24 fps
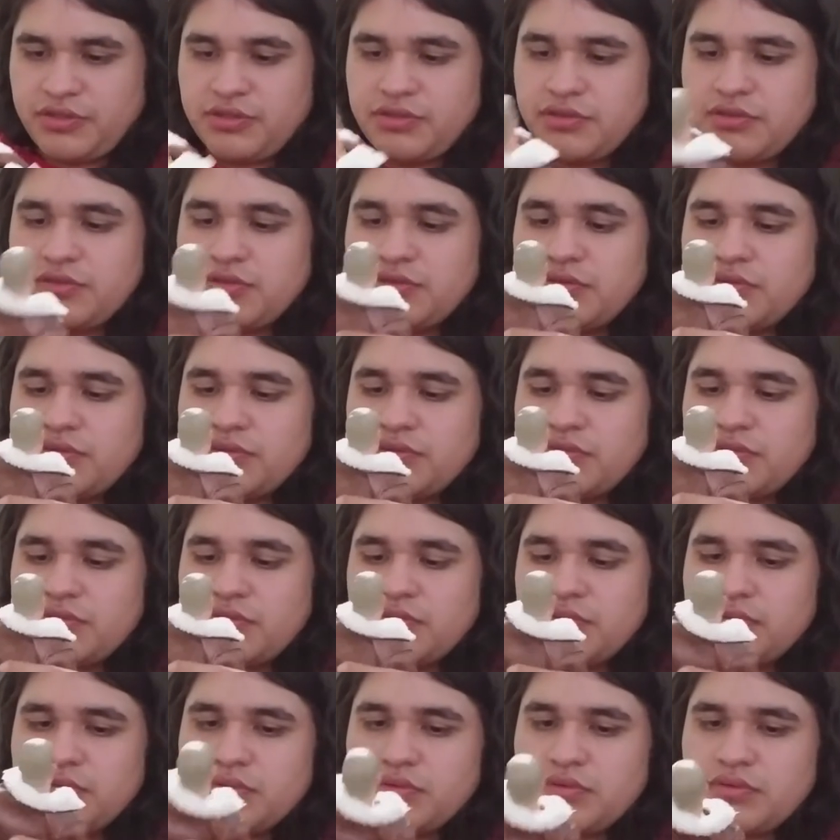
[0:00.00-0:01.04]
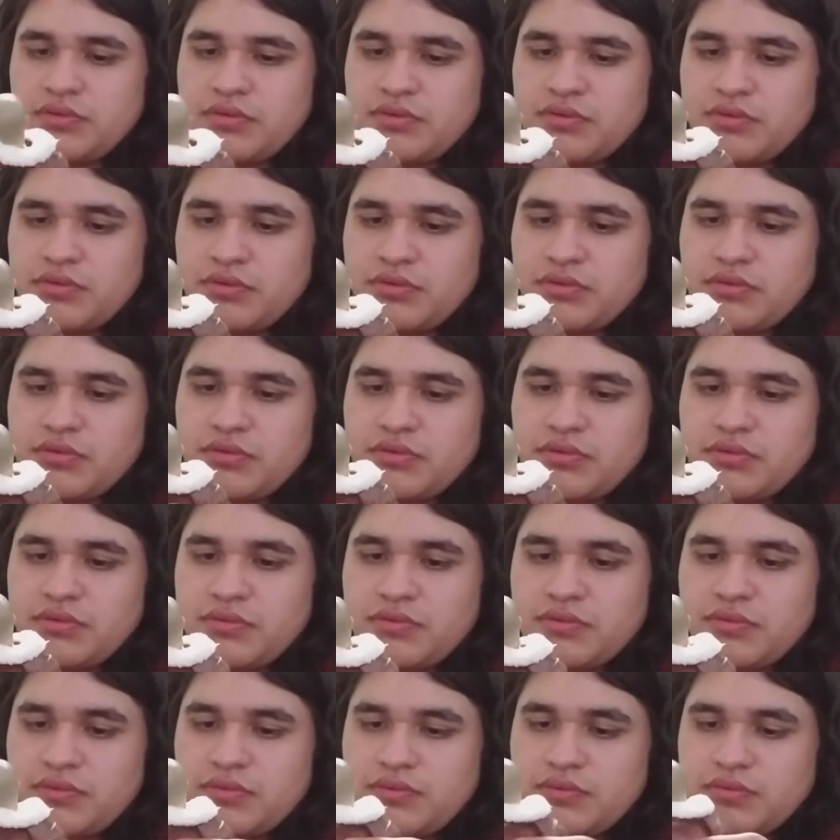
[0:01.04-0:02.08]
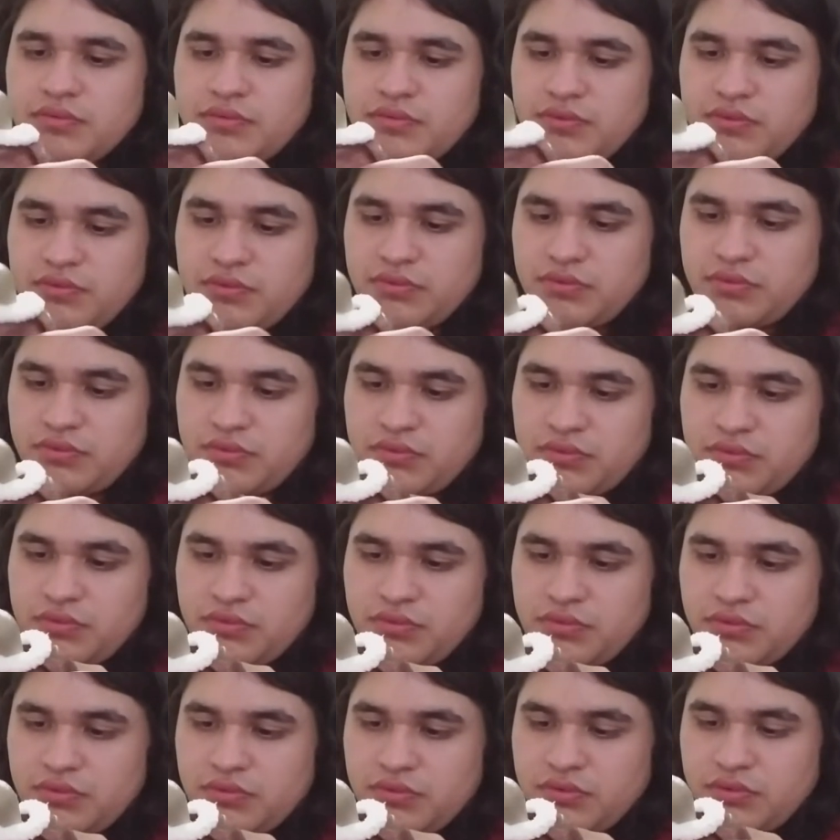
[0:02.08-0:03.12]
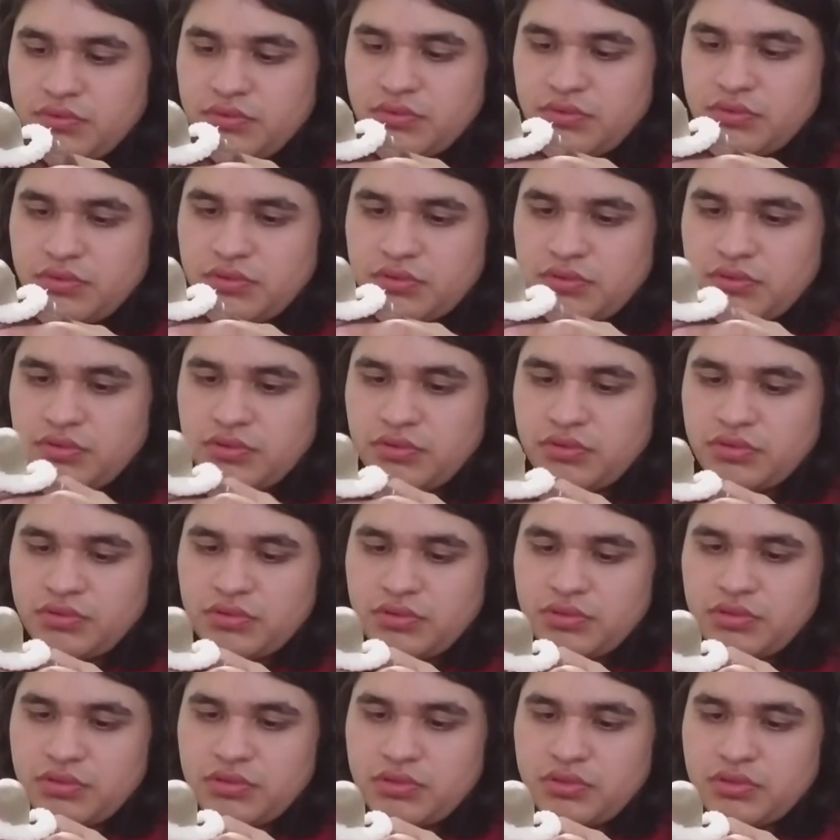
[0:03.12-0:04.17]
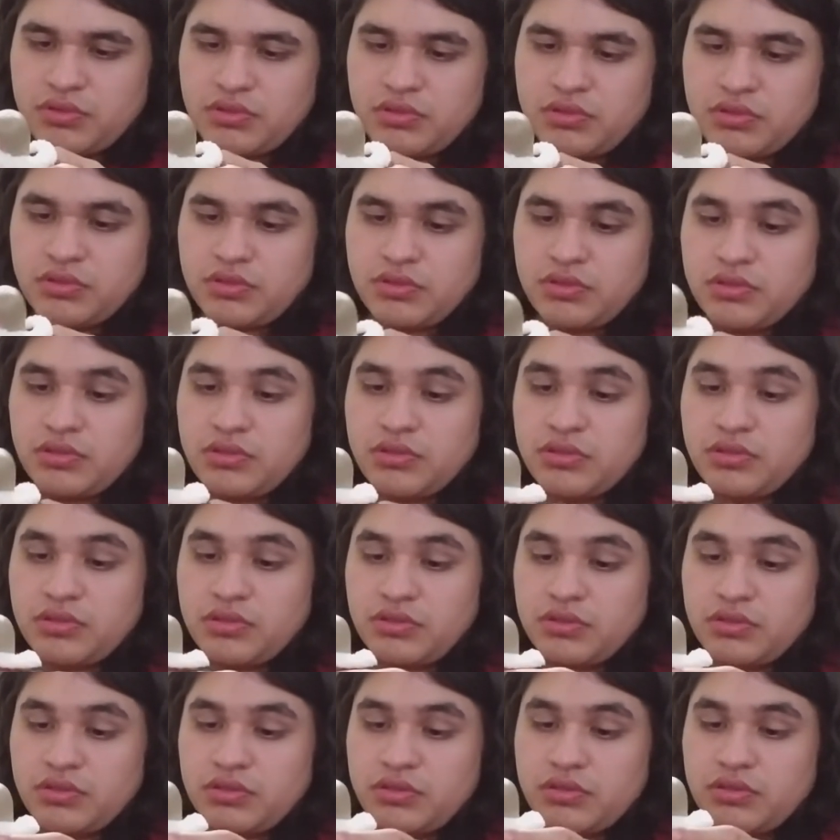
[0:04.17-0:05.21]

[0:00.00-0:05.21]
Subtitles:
[no speech]